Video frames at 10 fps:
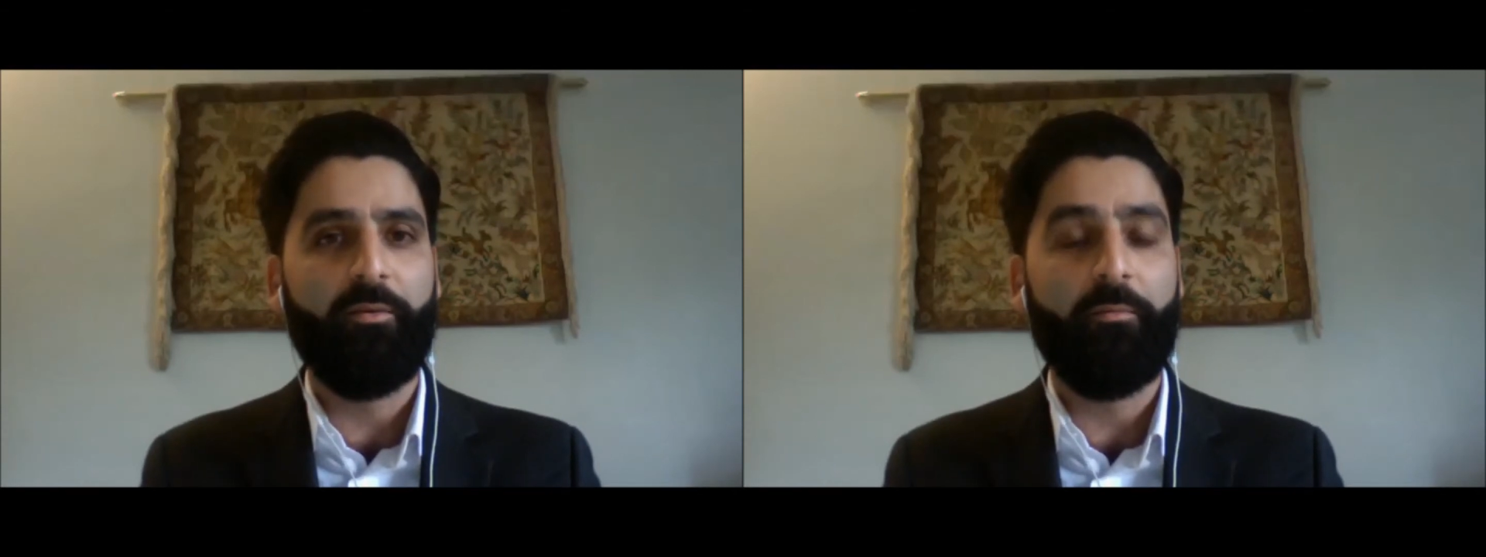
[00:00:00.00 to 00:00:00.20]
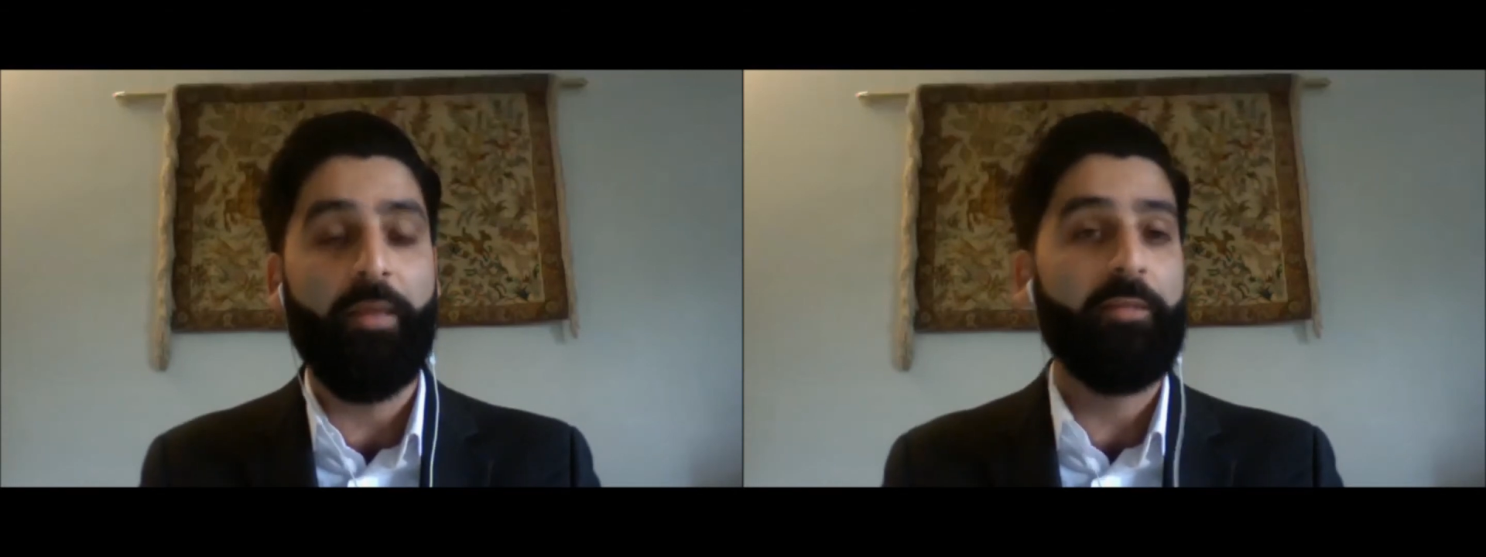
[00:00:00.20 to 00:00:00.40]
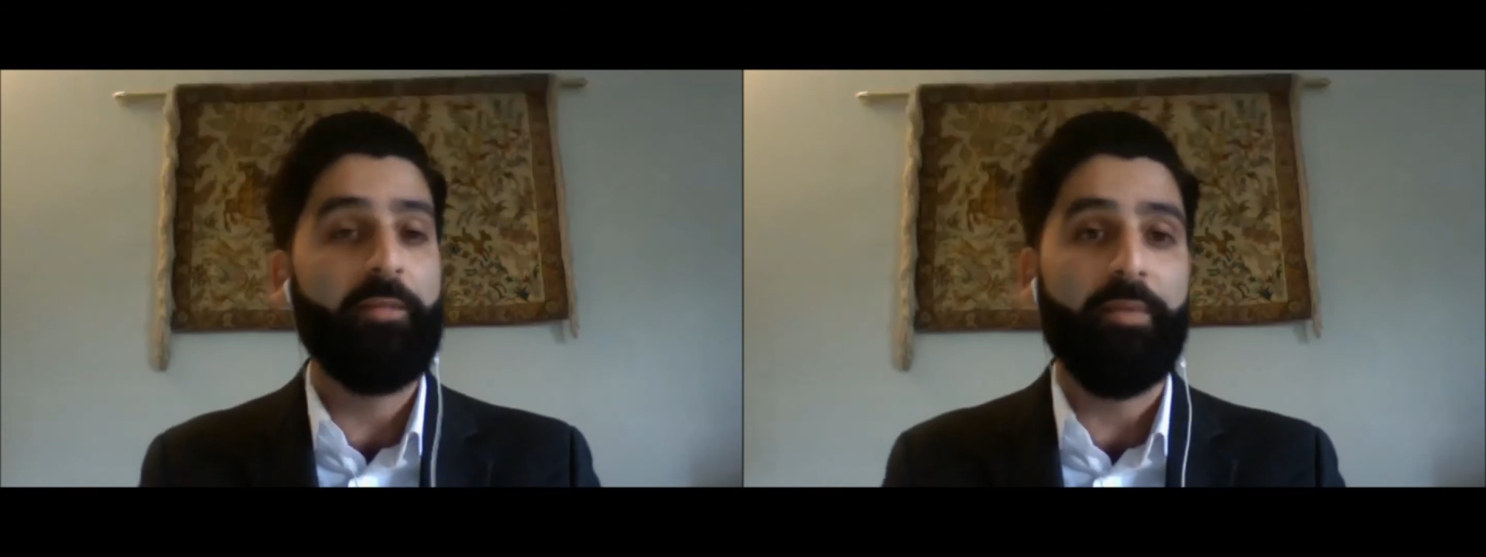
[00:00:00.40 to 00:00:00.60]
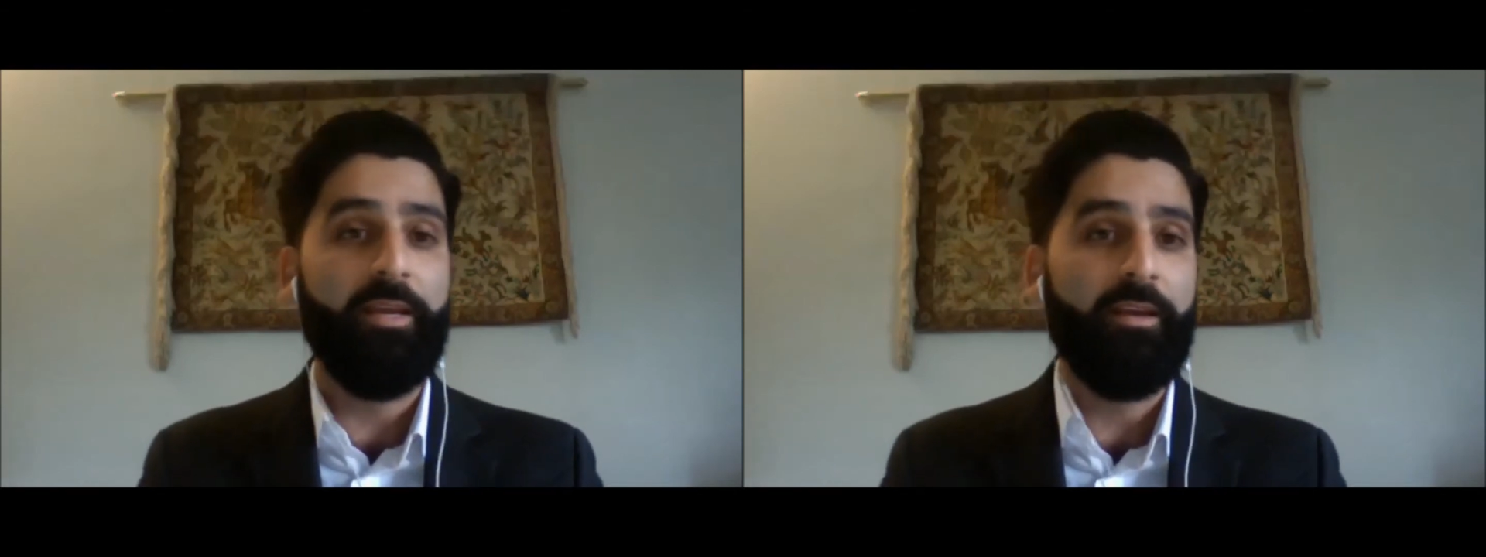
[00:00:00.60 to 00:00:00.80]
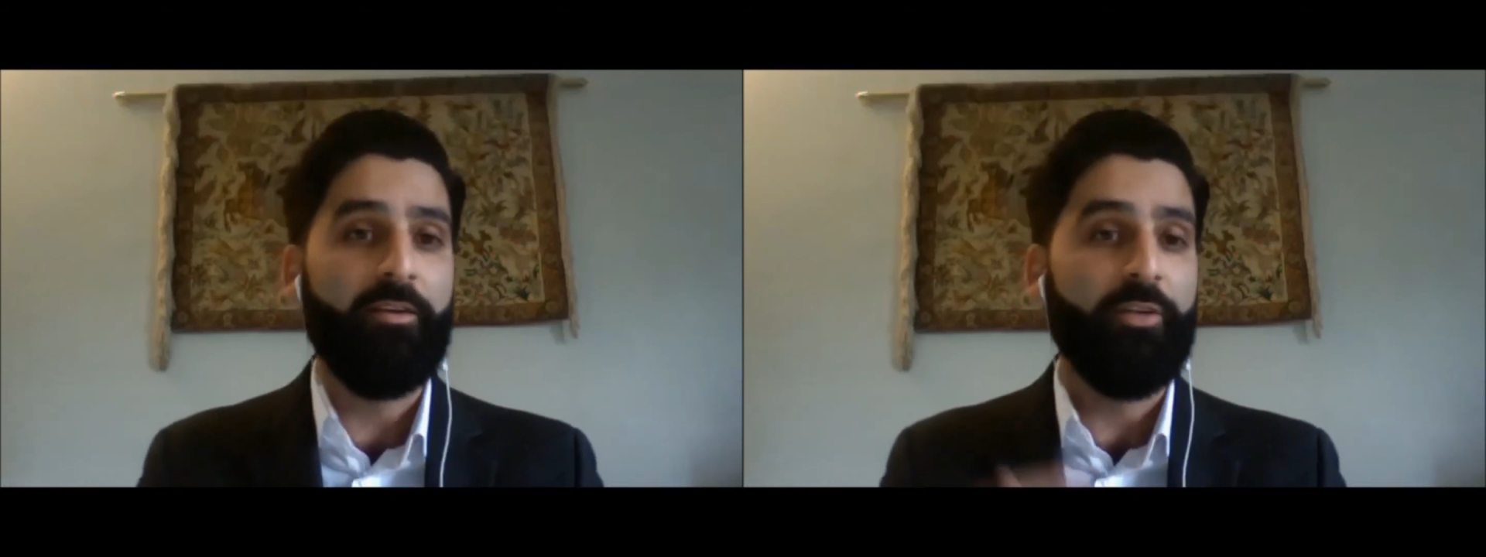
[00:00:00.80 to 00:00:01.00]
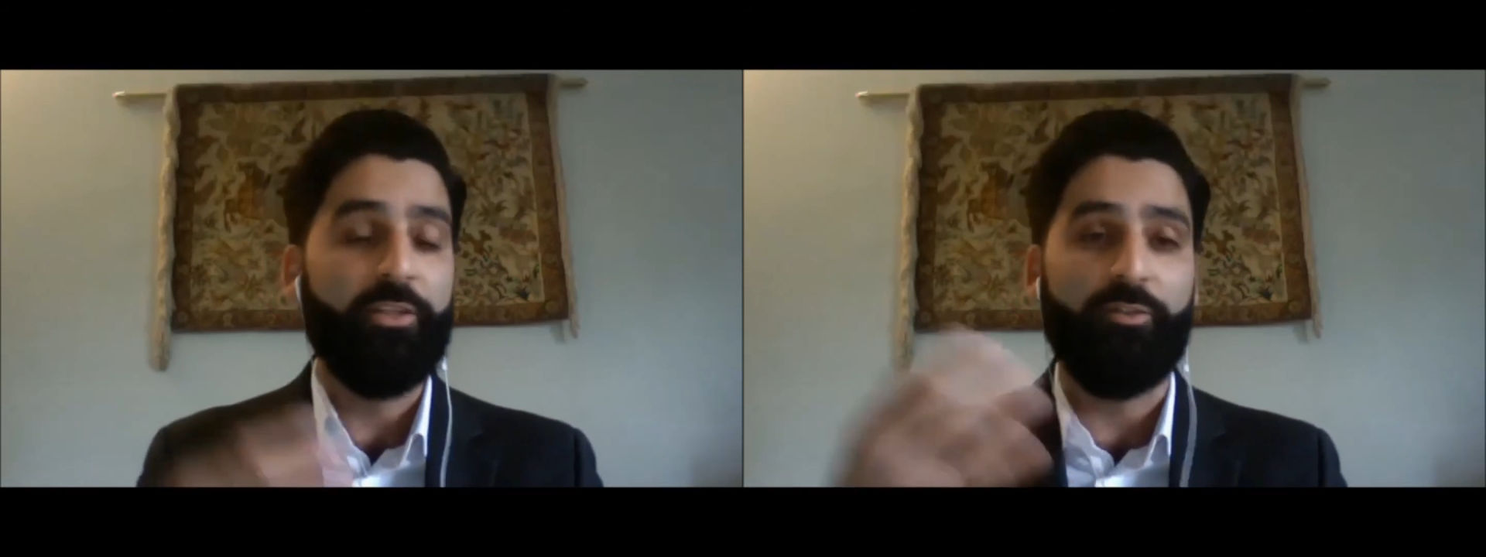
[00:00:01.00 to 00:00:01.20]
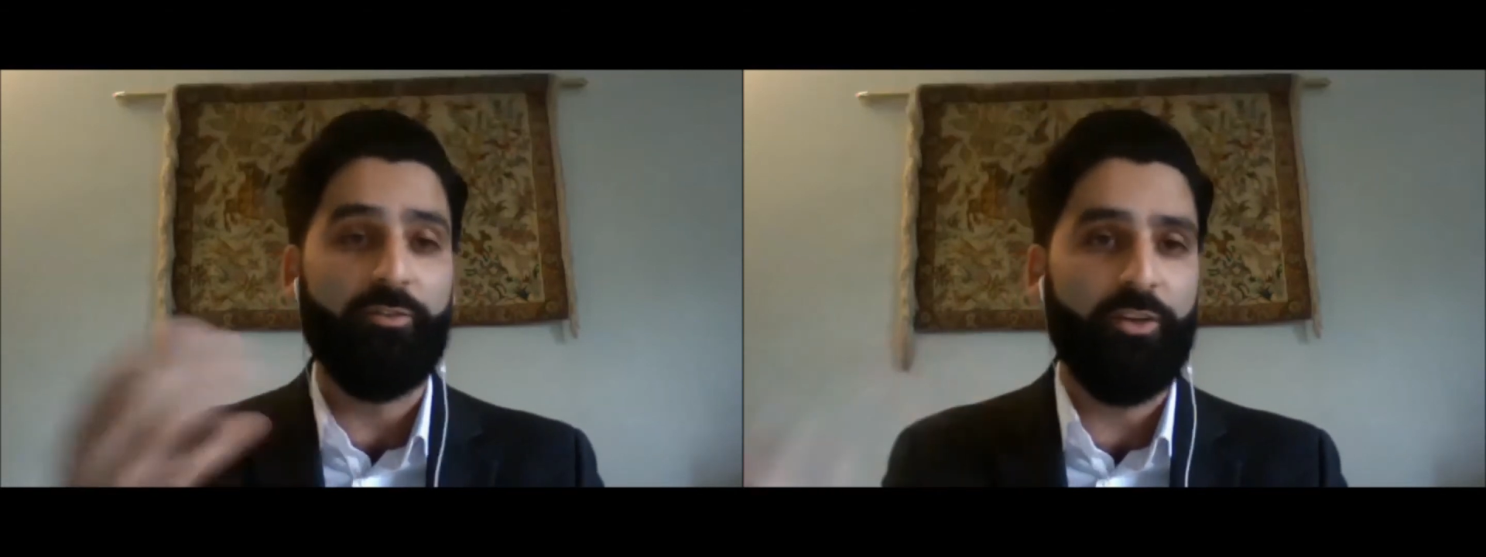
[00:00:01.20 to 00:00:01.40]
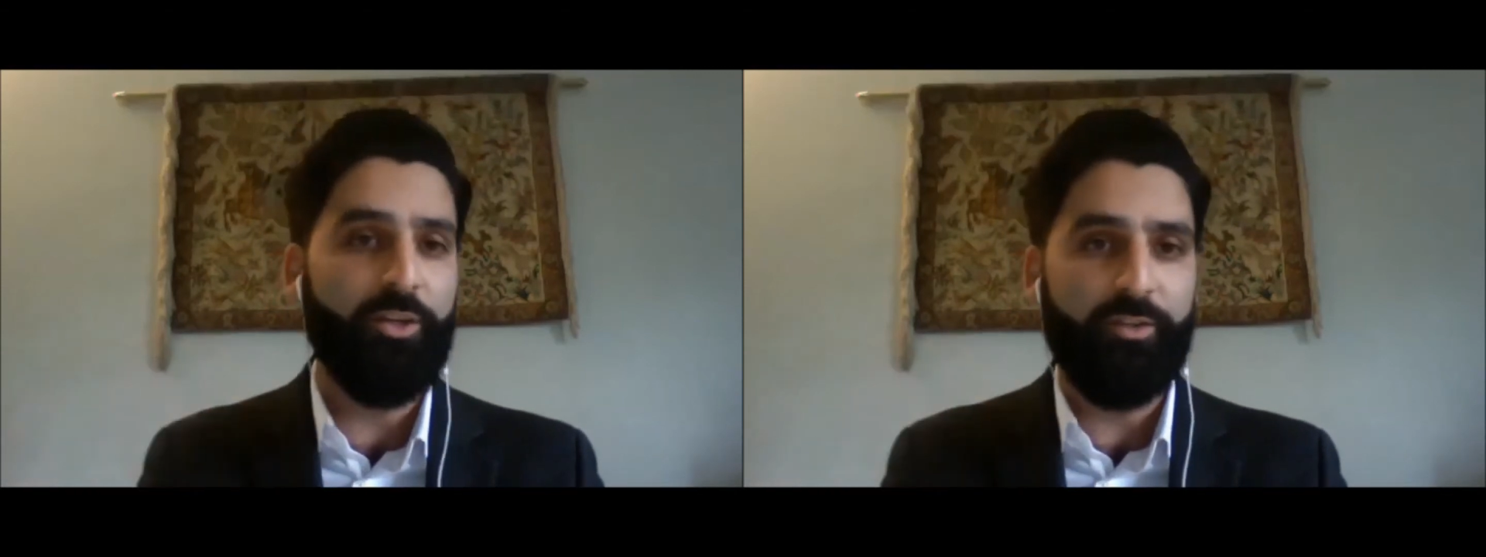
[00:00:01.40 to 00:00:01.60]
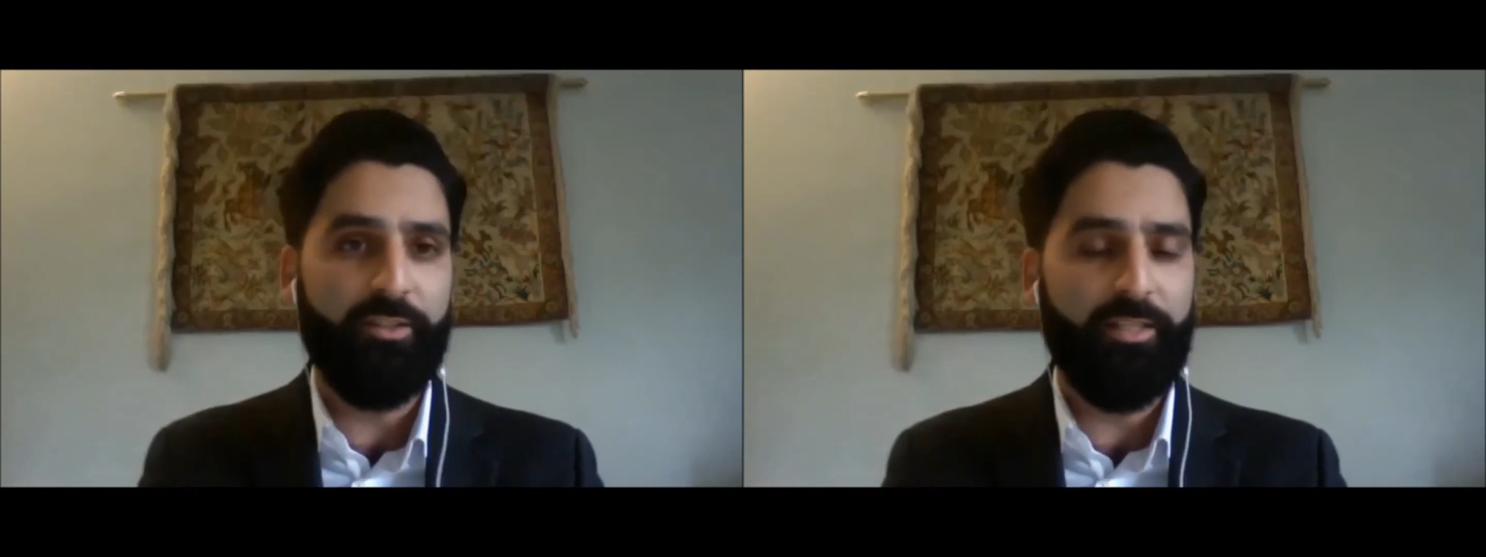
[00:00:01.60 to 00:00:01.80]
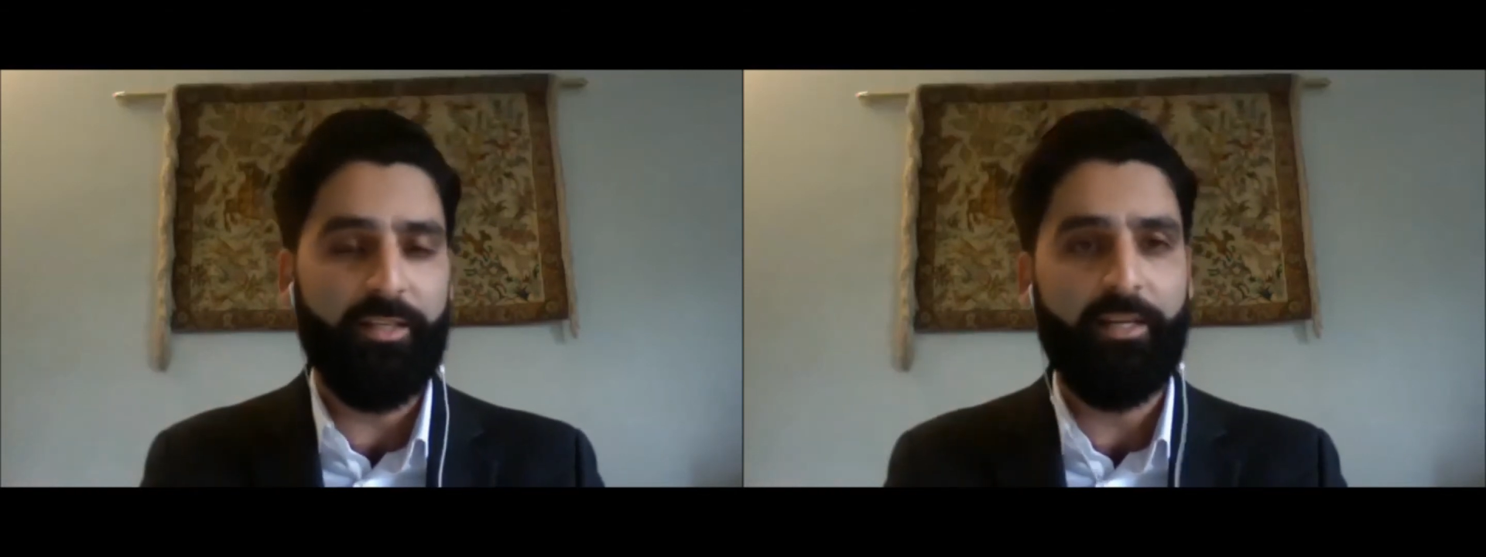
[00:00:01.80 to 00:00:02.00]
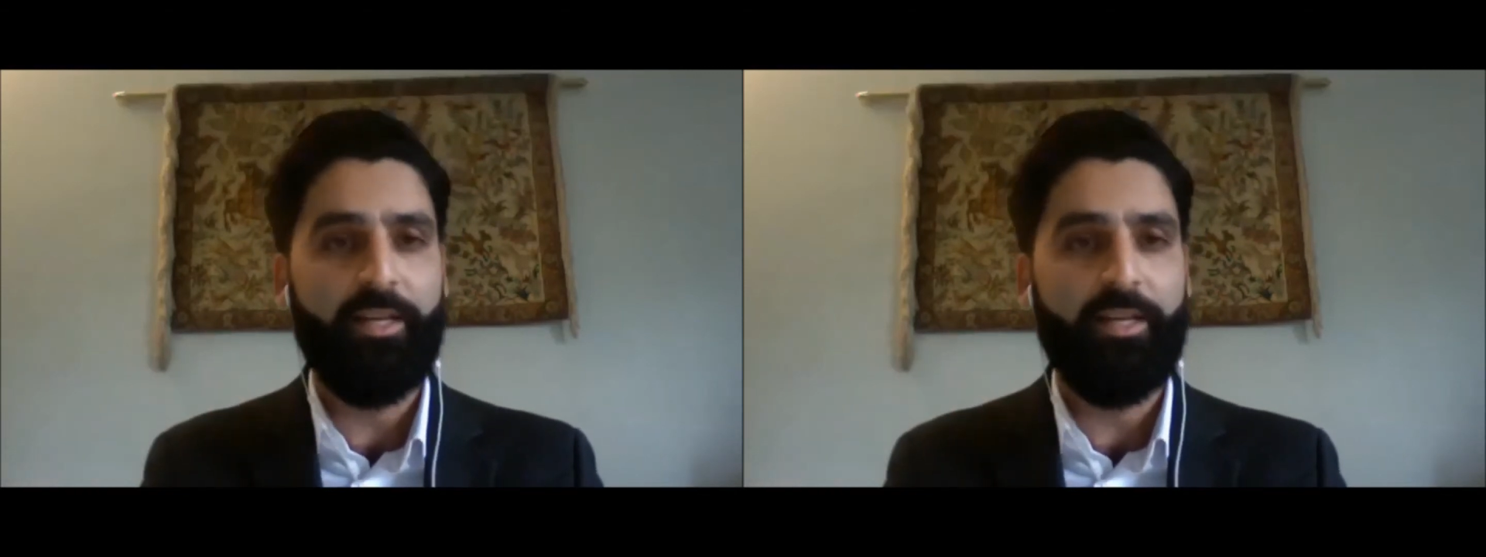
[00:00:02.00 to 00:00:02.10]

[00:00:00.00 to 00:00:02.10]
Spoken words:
May it be regional security,